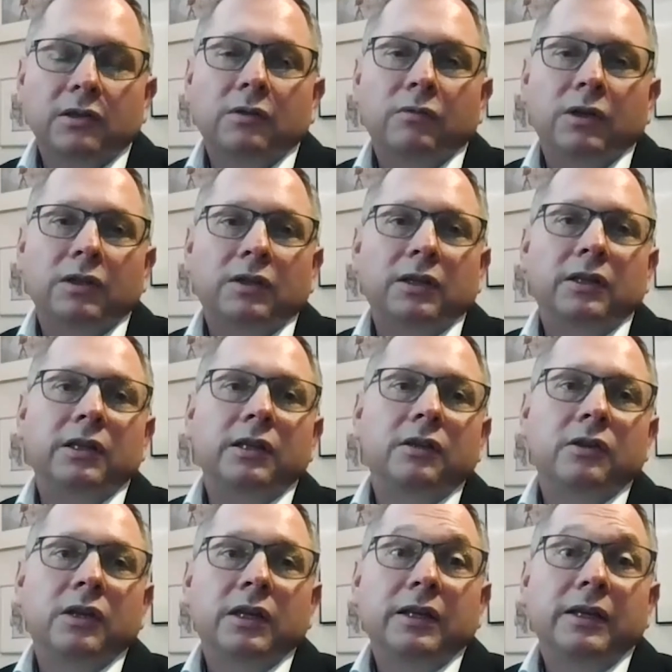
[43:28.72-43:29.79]
and what they
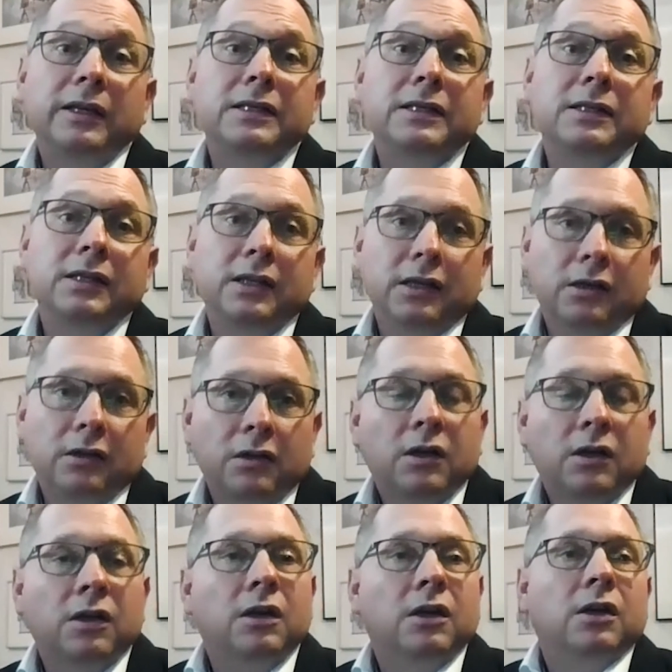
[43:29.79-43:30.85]
did this year
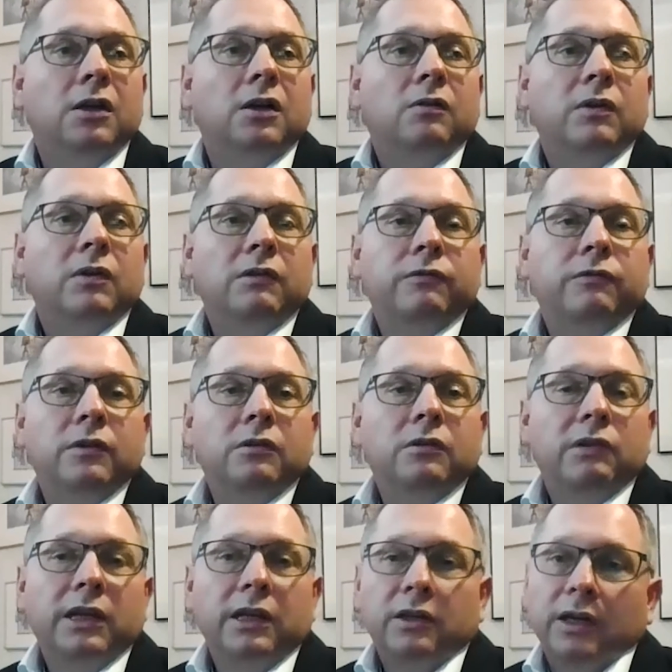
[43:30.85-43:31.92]
with
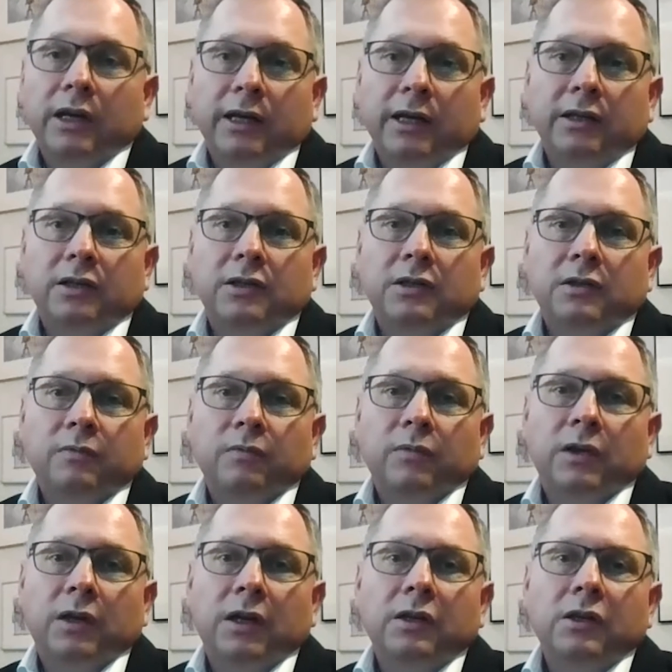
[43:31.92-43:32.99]
rate hikes.
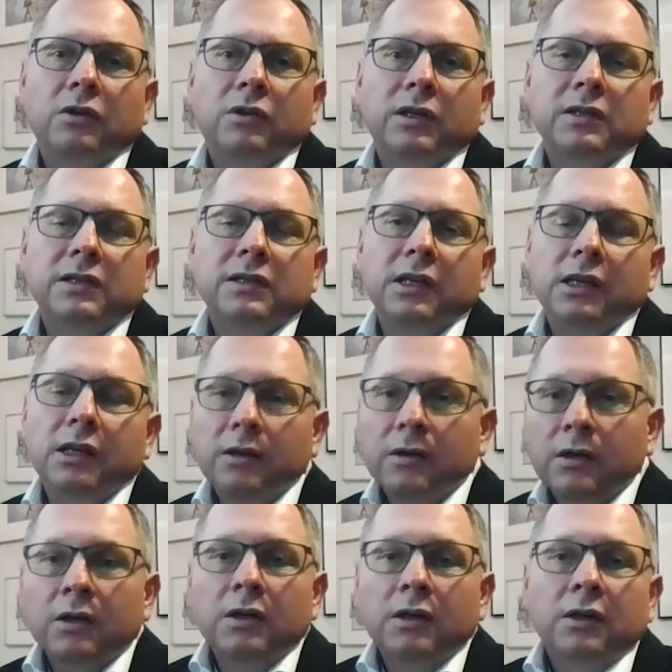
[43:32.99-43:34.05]
And you can see,
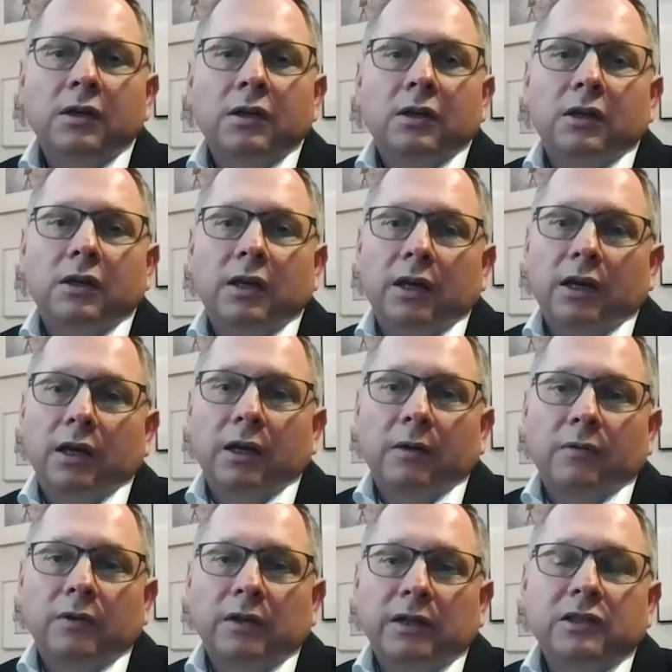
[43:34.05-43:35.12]

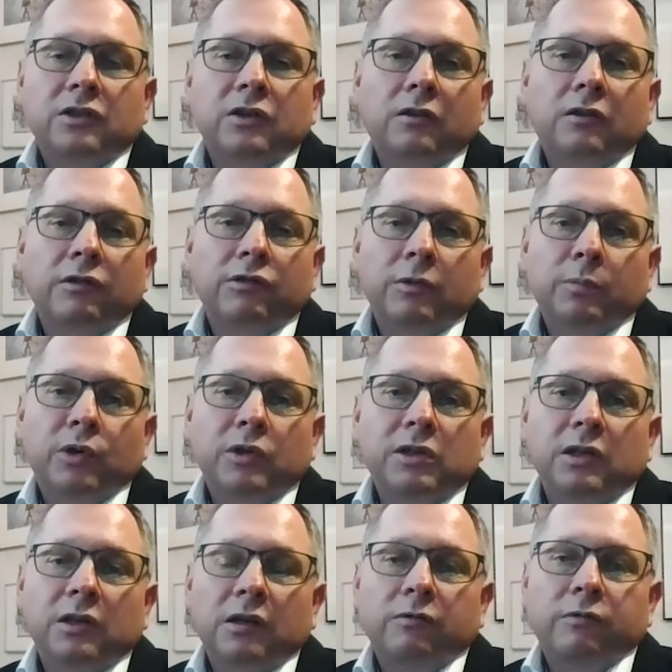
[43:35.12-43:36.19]
let's start with the
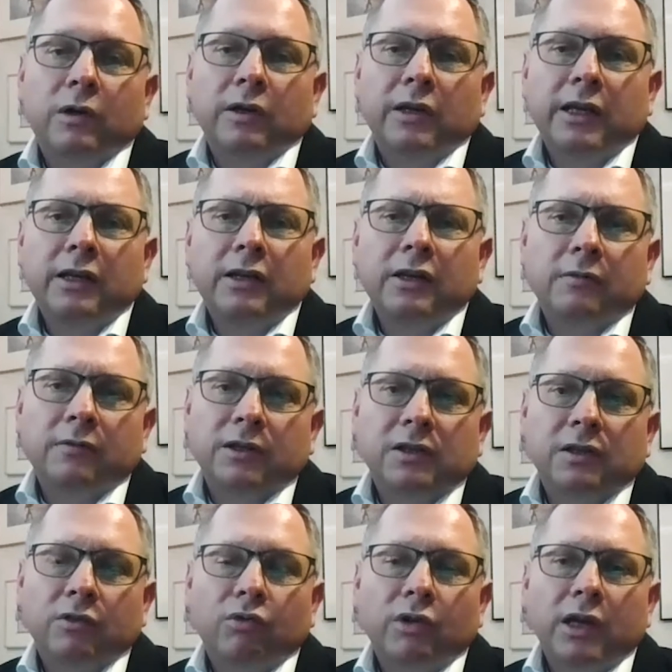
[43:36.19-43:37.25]
positive one. India was
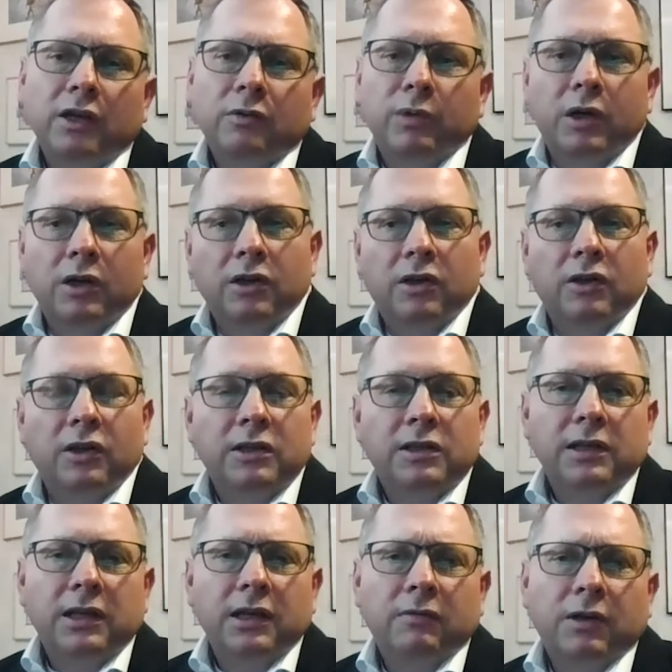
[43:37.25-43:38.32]
a great market this
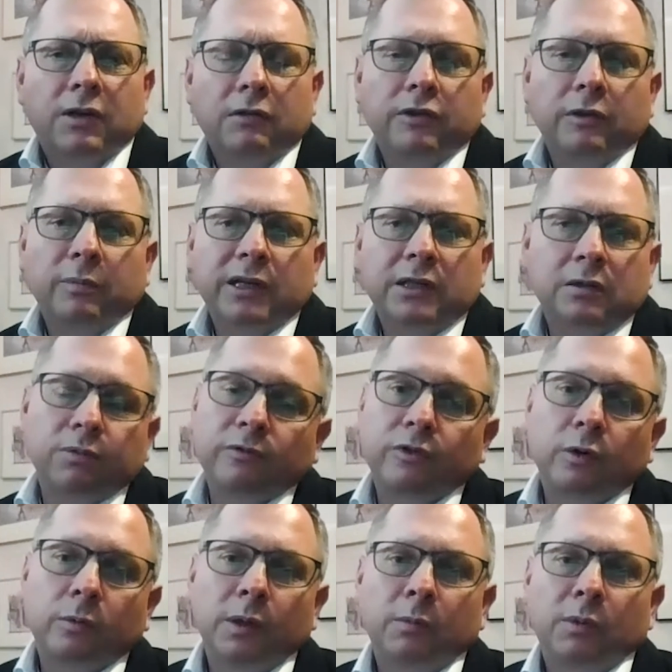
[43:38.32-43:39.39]
year, one of the best performing